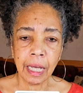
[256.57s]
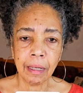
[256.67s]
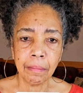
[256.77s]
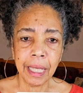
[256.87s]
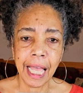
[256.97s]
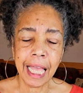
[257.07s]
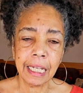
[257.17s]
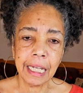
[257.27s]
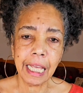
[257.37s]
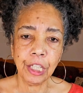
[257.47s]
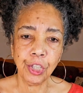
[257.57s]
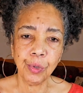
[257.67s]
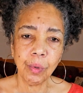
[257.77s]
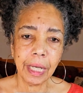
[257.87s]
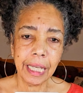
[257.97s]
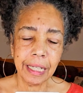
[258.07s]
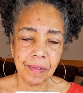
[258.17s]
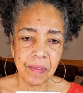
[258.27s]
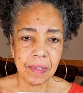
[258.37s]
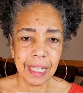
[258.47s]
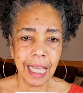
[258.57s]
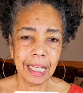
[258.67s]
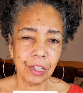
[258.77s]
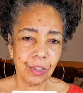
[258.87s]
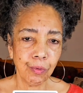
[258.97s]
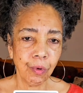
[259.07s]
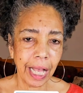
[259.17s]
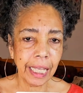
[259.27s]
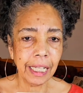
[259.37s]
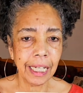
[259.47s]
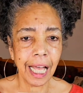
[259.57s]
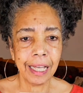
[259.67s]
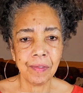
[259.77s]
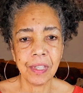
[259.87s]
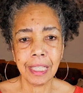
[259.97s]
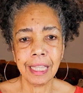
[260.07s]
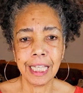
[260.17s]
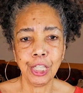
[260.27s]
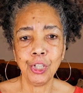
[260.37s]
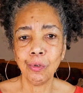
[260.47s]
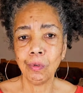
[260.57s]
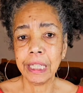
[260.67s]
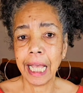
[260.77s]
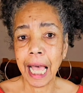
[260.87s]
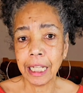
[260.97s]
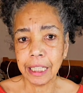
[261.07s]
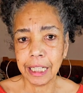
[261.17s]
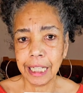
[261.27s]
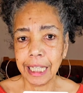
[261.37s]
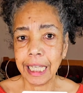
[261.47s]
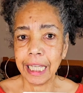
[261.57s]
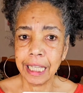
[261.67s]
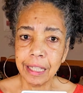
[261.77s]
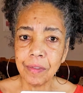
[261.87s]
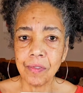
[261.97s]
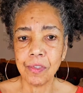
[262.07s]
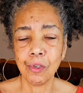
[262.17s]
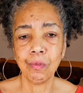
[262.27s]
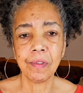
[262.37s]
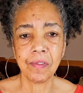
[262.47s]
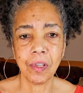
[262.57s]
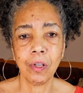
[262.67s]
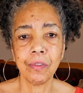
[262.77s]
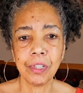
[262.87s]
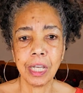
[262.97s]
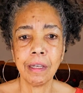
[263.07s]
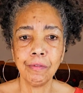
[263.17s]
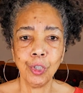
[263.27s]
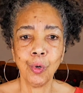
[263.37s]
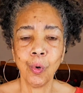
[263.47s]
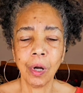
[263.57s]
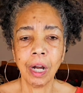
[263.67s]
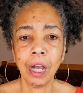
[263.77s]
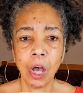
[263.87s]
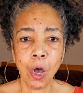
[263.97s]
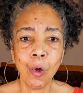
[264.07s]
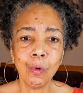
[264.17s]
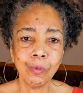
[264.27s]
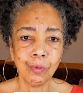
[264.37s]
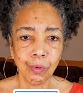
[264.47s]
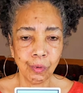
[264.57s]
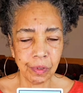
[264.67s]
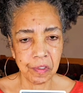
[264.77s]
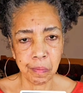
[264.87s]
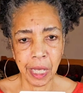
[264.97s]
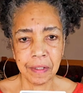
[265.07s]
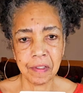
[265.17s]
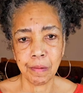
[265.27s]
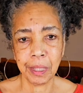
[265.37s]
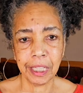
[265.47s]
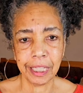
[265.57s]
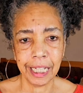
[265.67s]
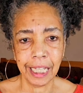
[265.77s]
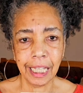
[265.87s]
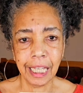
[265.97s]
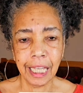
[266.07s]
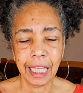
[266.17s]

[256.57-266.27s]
And you instead are recognizing that your reality is the result of your own responsibility.